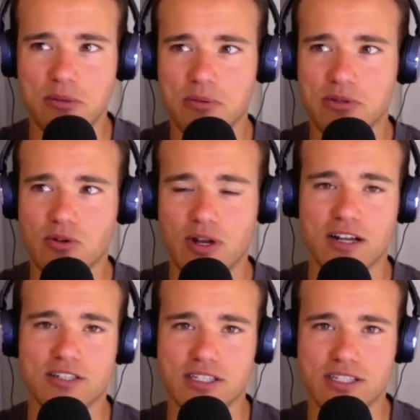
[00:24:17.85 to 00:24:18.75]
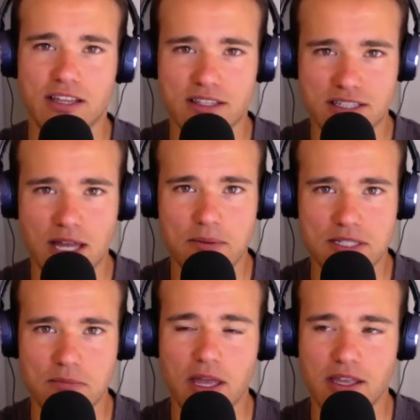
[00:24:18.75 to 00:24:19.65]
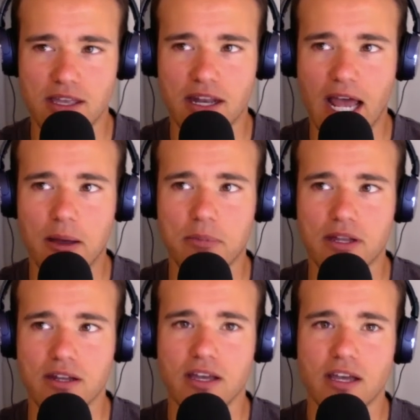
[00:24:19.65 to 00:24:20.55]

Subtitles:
people don't actually take the steps to making it happen.